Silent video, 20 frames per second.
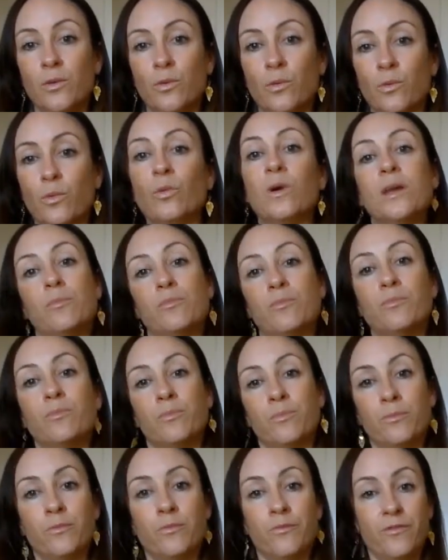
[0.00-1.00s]
we
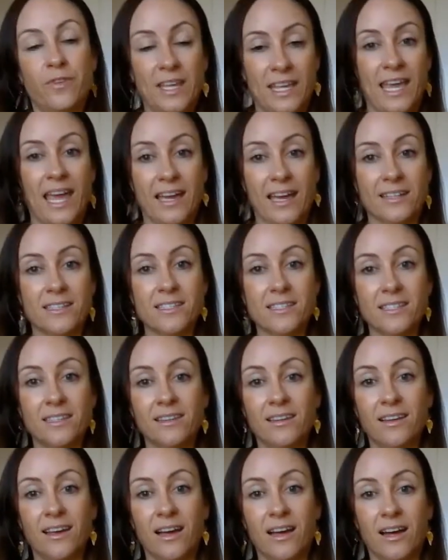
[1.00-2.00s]
forget
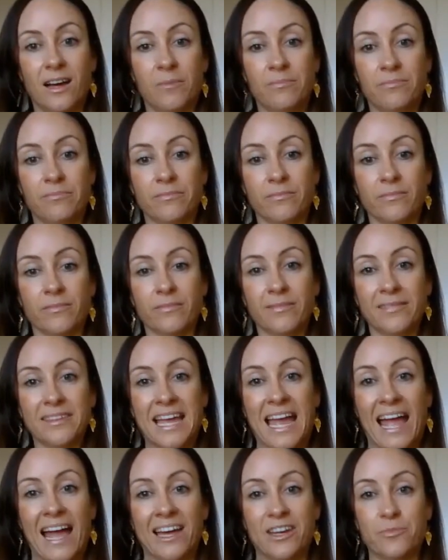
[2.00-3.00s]

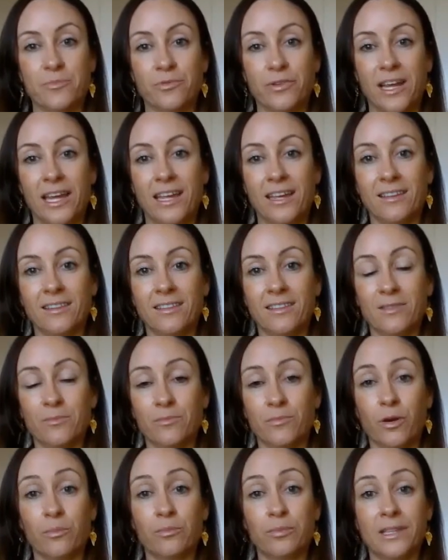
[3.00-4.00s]
how to breathe
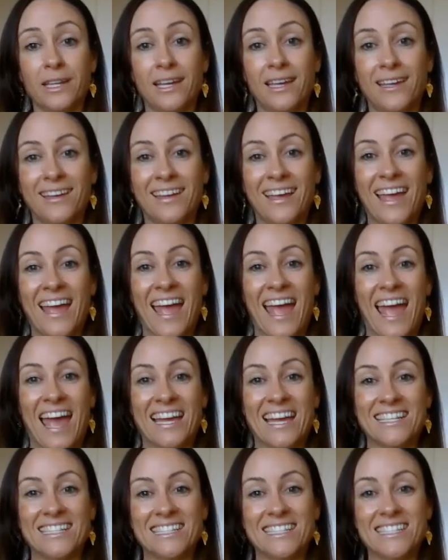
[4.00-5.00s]
properly.
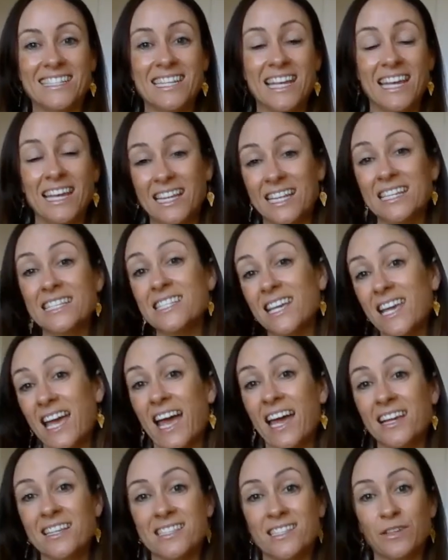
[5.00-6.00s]
And it is a
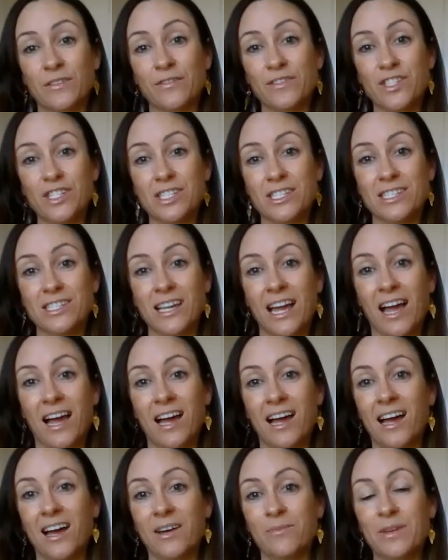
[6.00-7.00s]
case of just
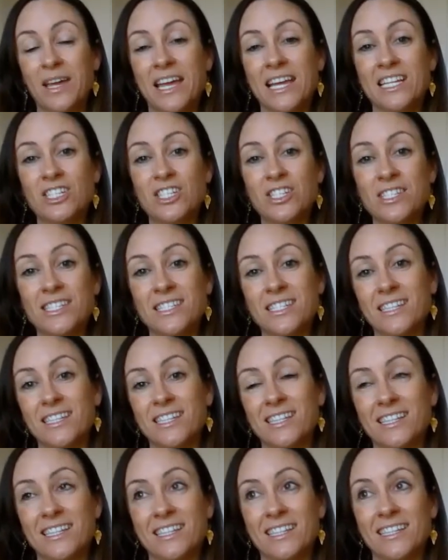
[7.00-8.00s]

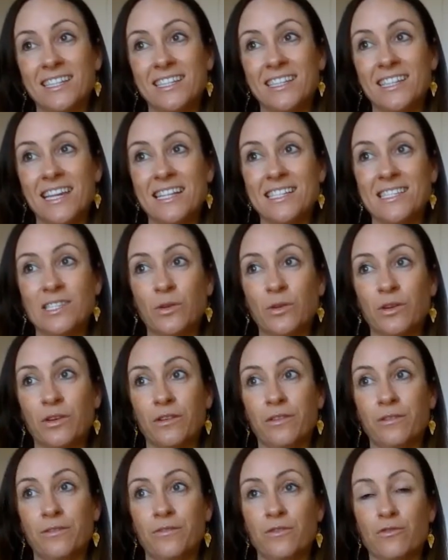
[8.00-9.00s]
sort
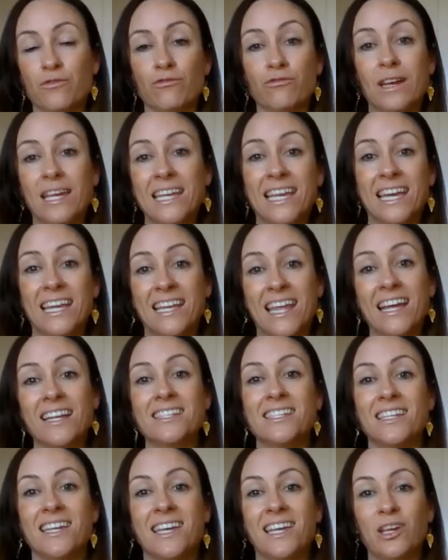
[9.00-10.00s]
of
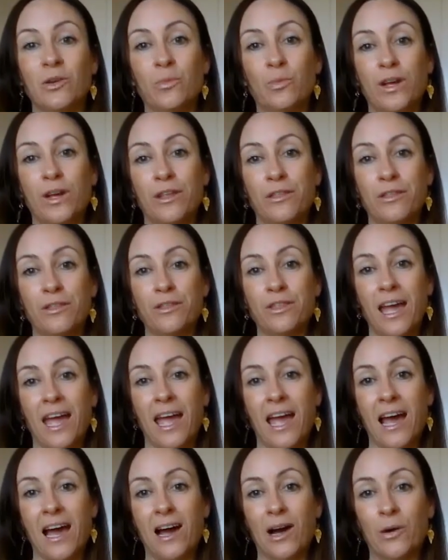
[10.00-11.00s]
reconnecting with
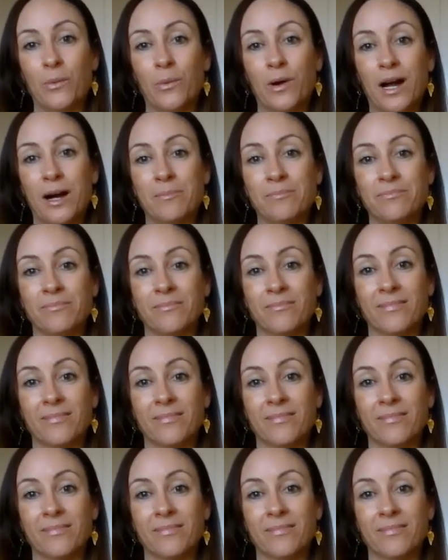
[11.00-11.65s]
our